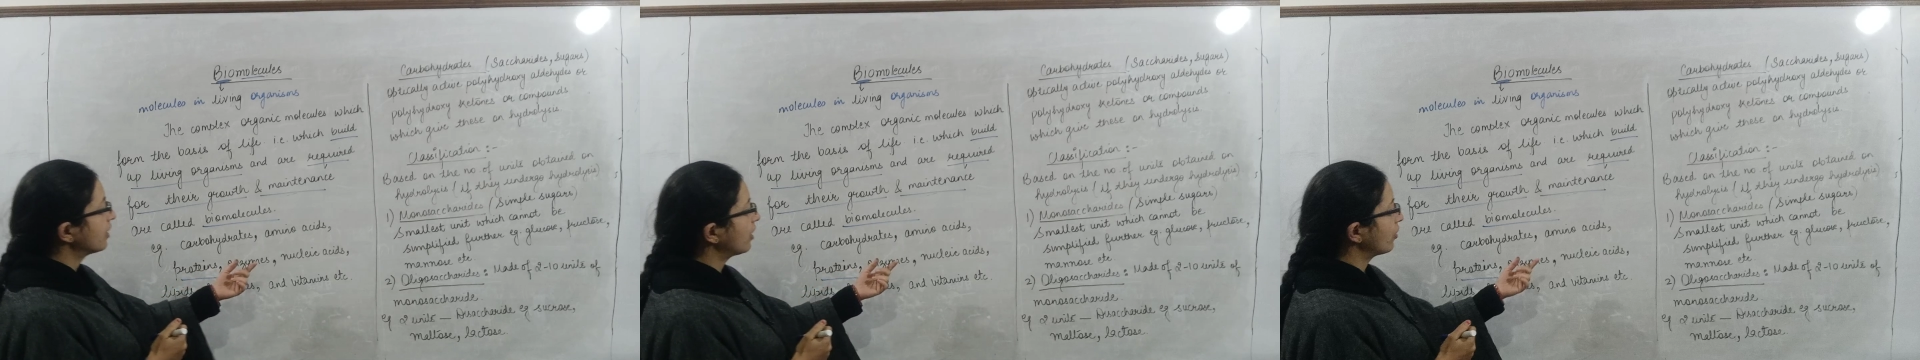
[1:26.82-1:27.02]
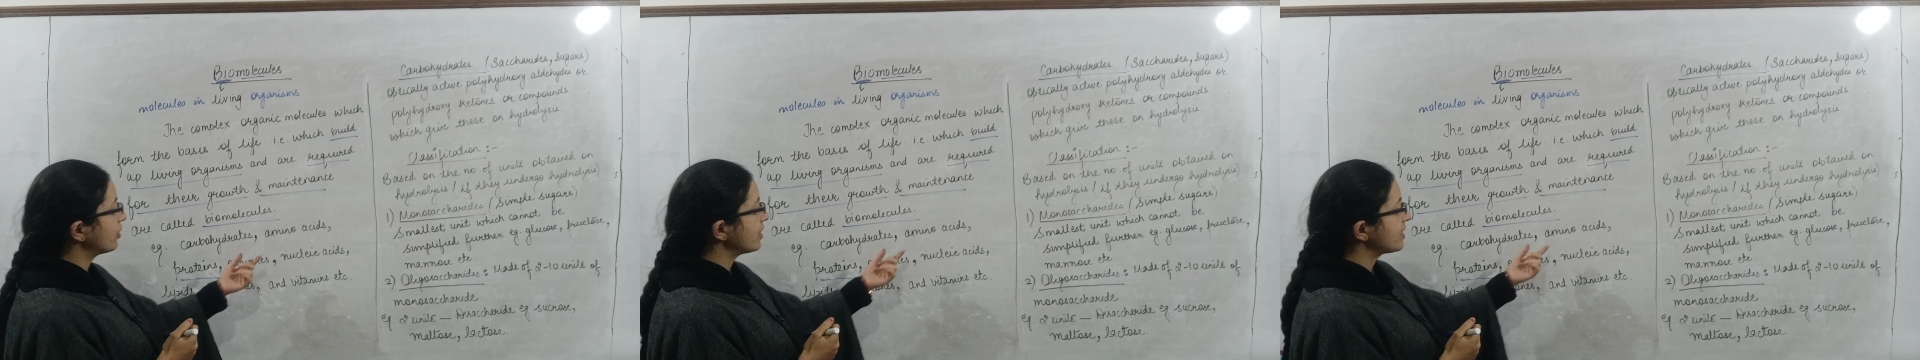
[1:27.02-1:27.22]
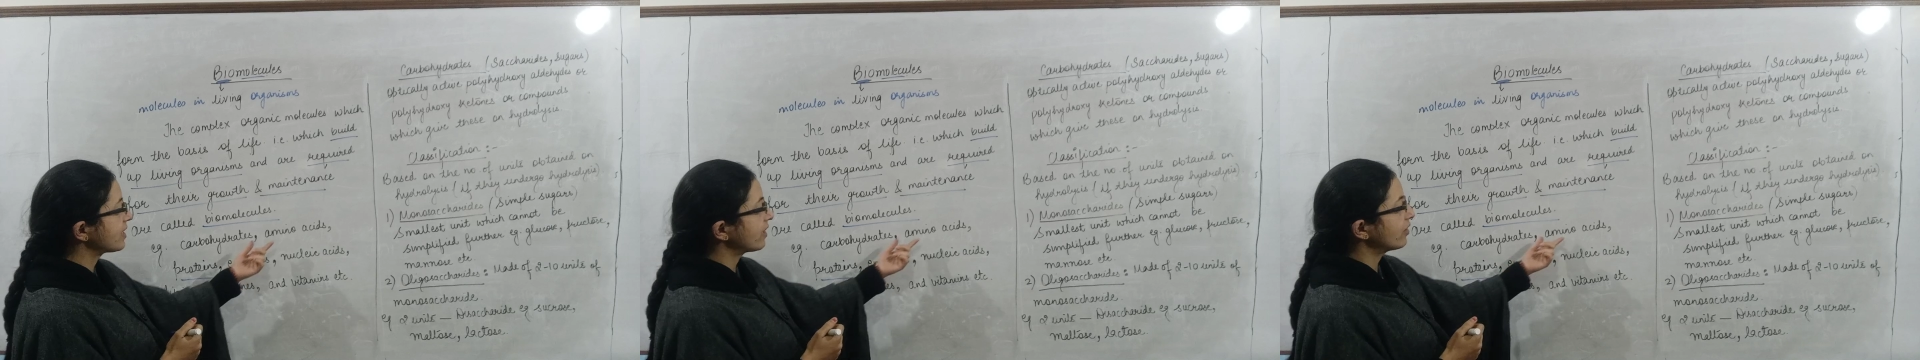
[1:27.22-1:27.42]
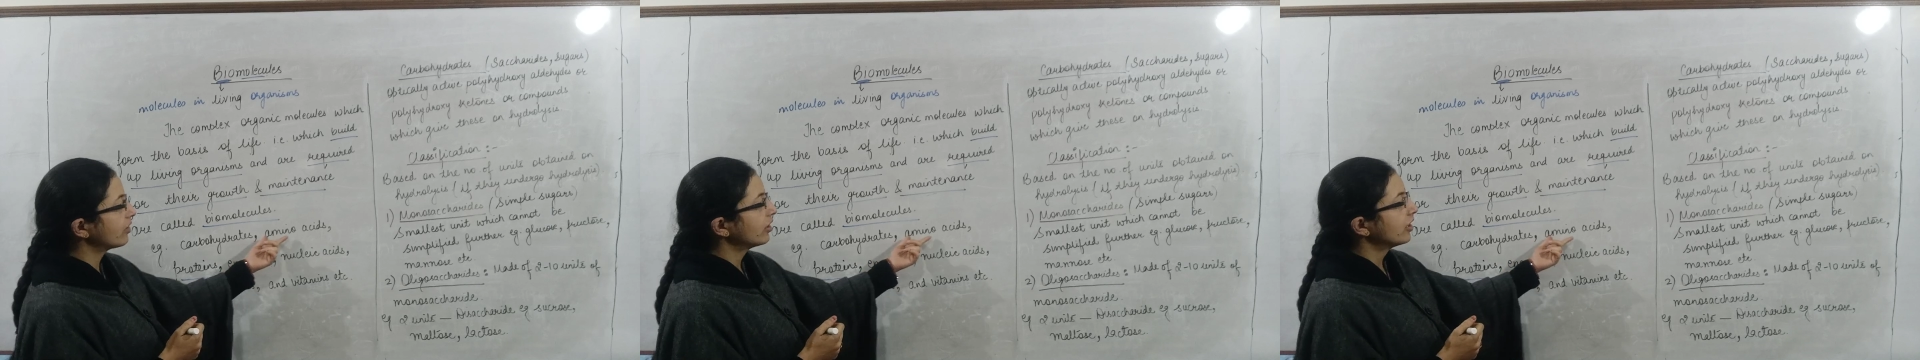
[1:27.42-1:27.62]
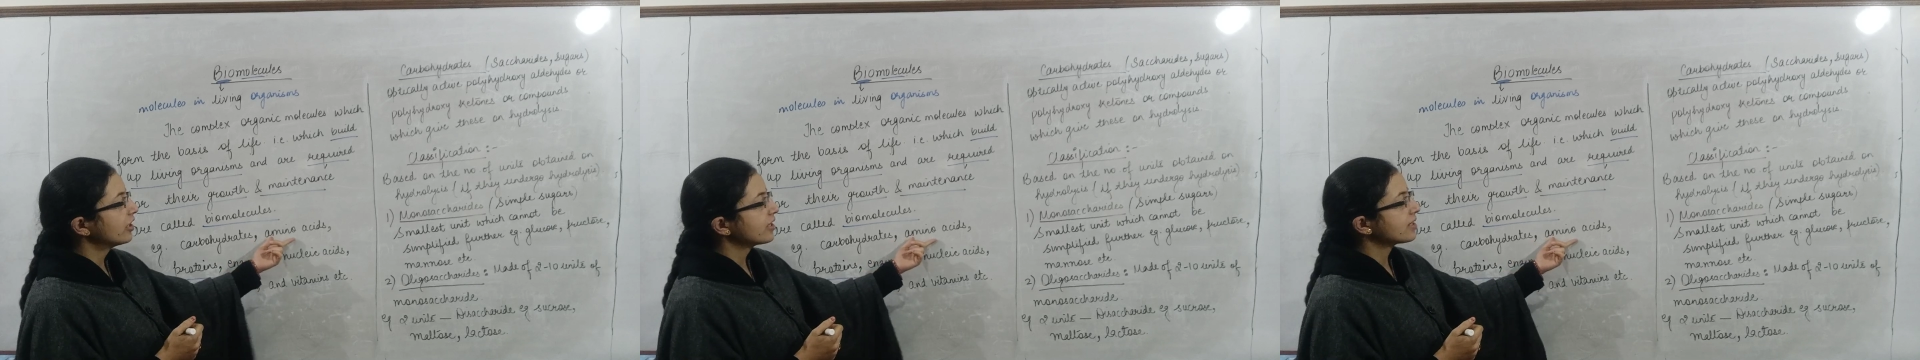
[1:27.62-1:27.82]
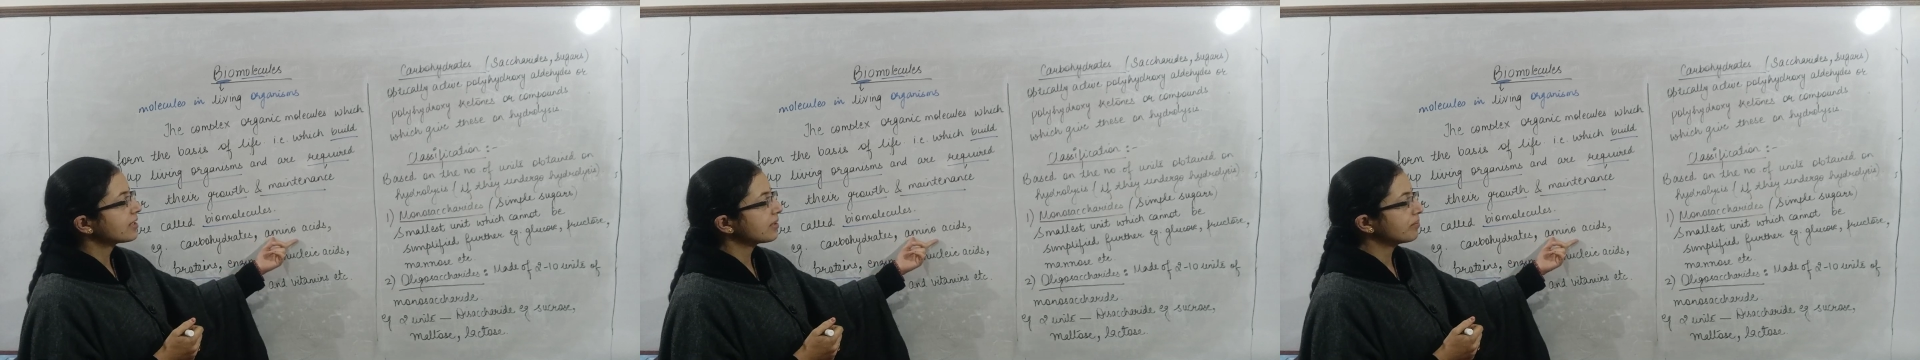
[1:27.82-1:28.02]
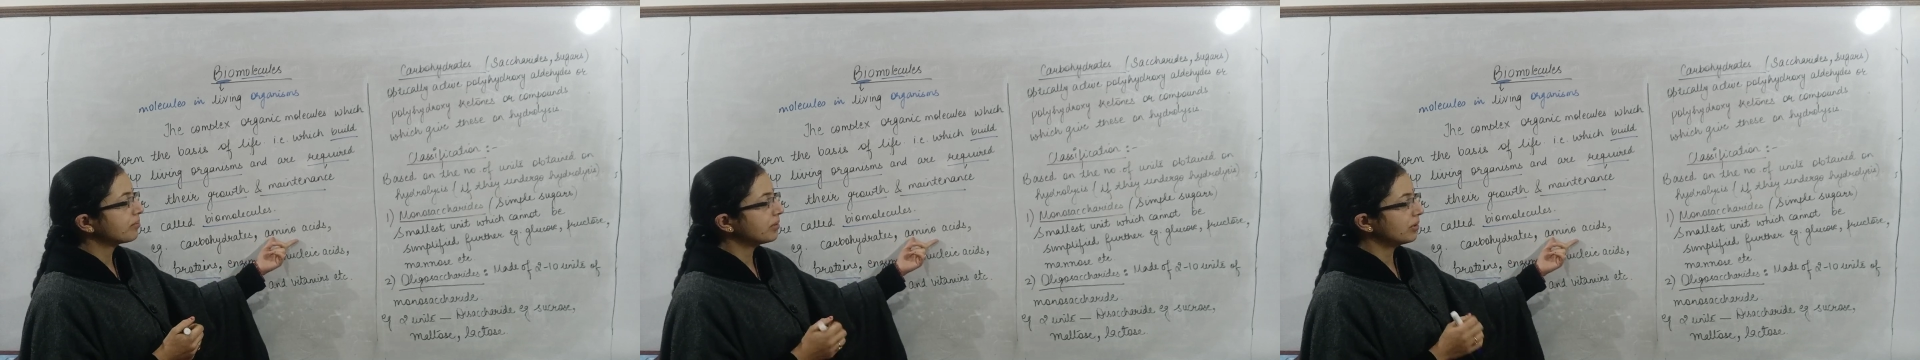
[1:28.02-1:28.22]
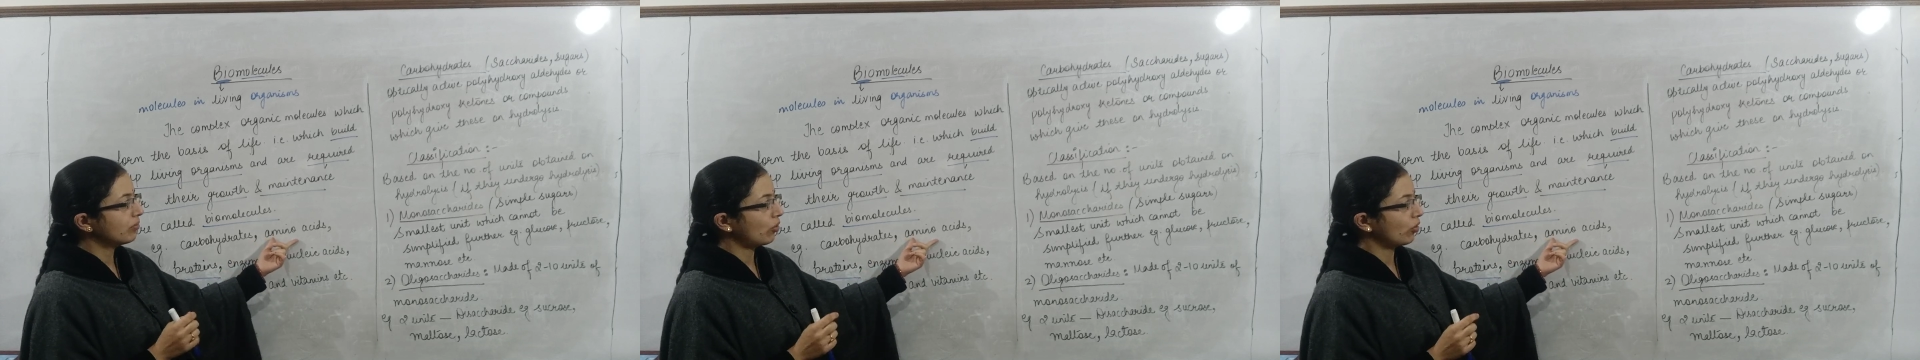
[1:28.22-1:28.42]
Now these are
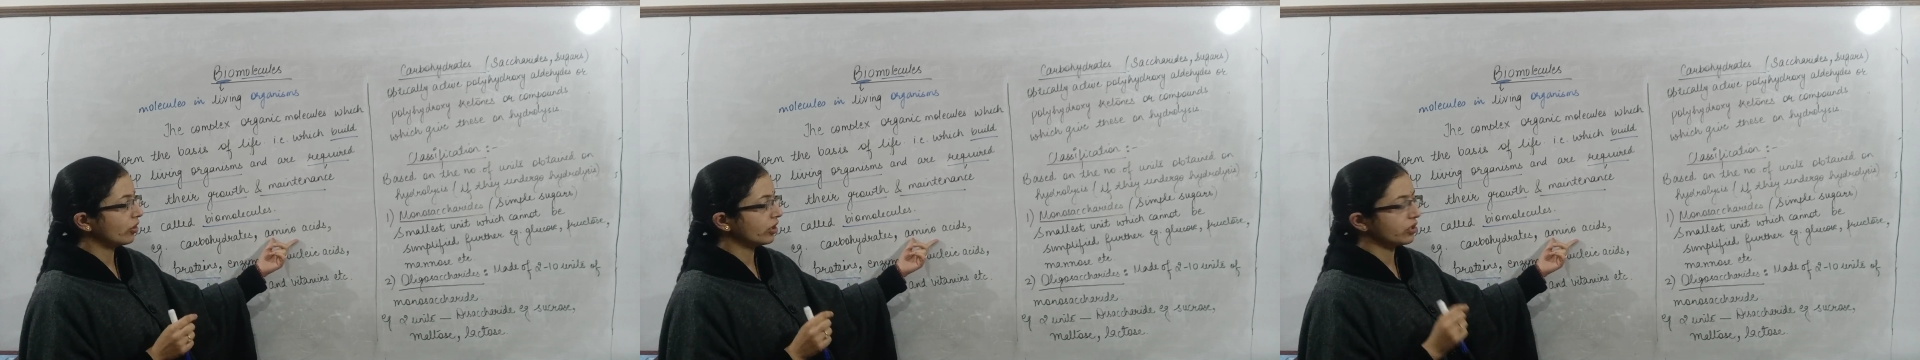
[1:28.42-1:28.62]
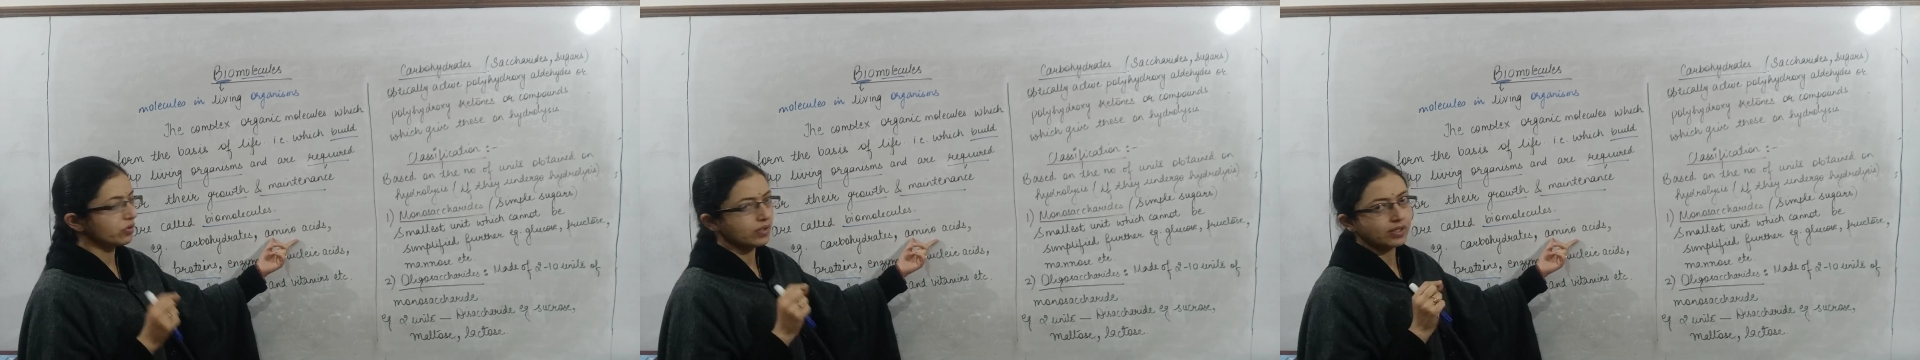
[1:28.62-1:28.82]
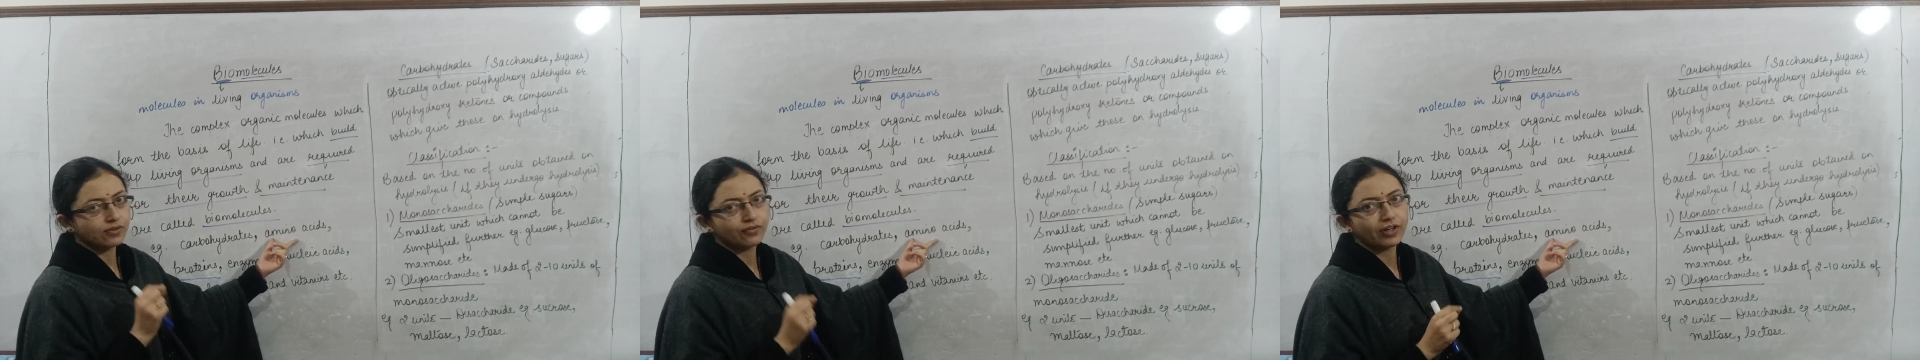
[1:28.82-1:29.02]
simple molecules,